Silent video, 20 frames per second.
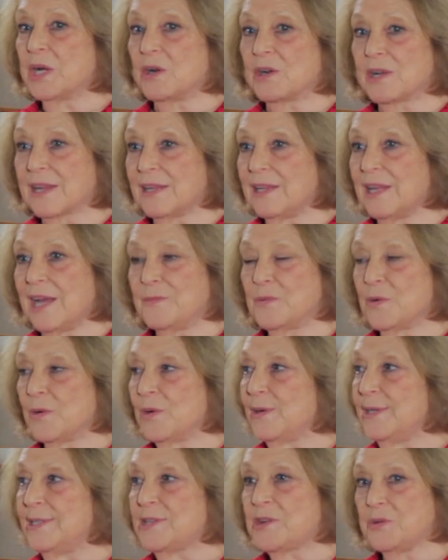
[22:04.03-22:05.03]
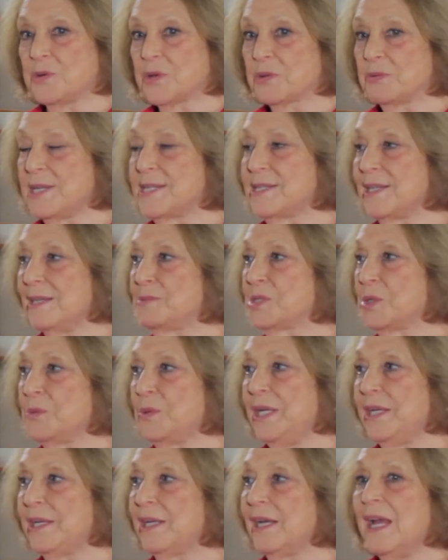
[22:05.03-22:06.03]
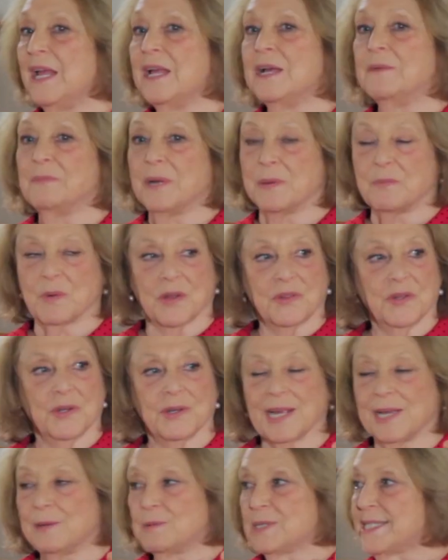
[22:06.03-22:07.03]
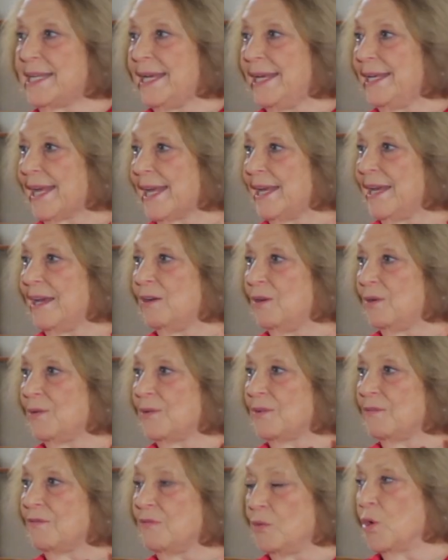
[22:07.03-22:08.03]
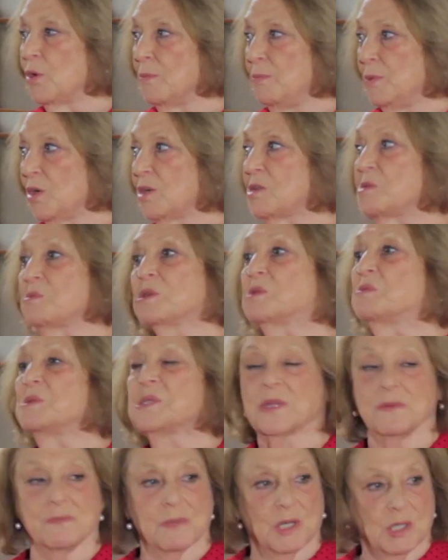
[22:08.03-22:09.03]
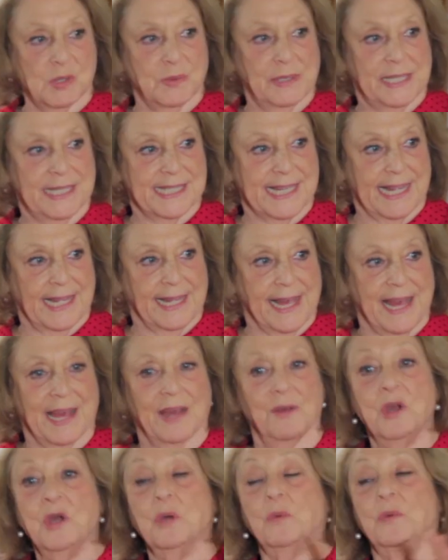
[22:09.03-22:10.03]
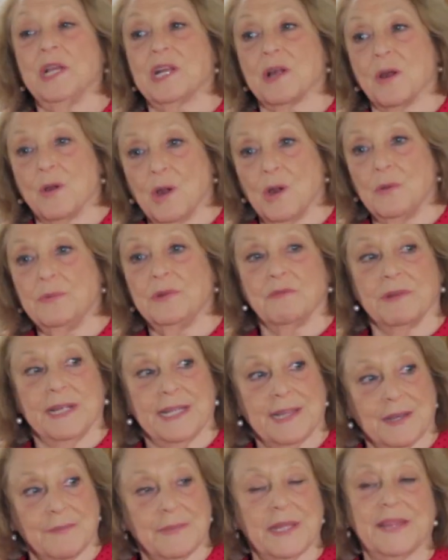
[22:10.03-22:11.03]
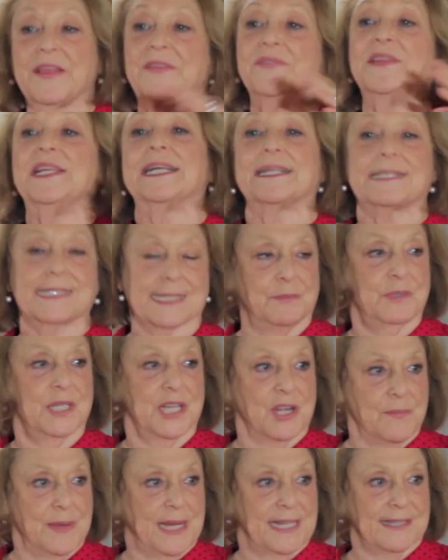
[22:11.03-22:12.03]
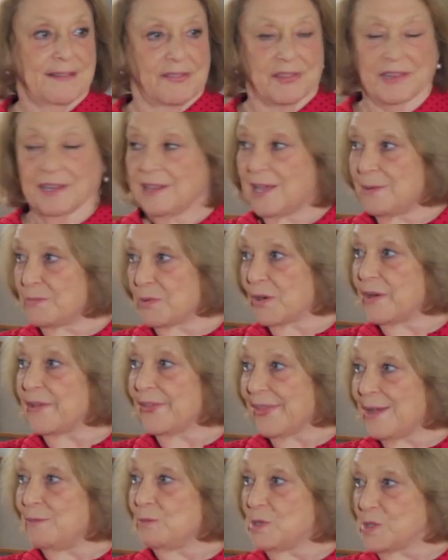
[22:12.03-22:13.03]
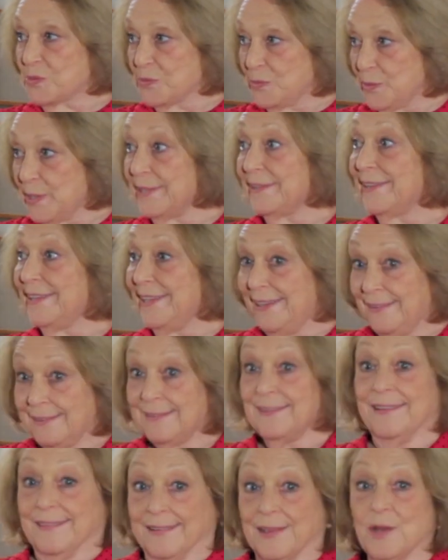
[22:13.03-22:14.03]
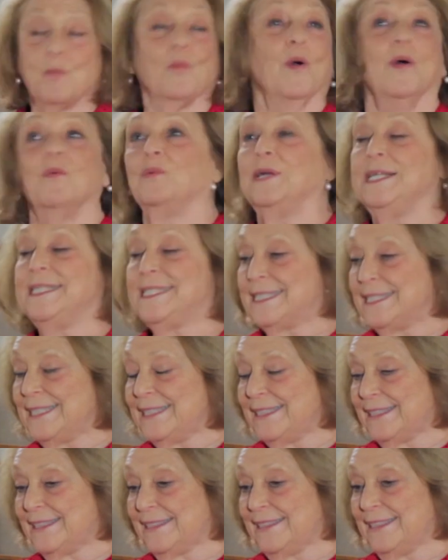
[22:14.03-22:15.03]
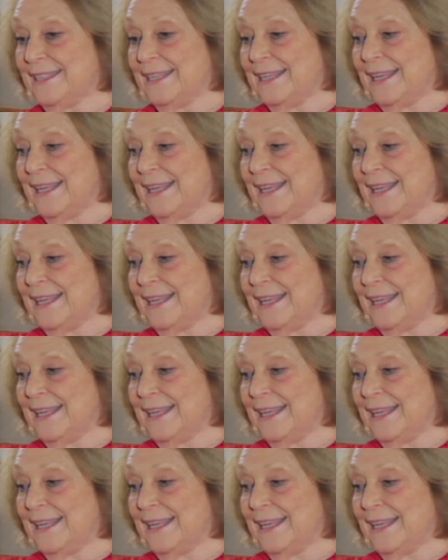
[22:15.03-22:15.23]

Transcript: go to the library 2 or 3 times a week. My brother and I would take out 4 books, which was the most we could take out. We'd go home and read them, and then the next day we'd go back to the library. That was really what we did.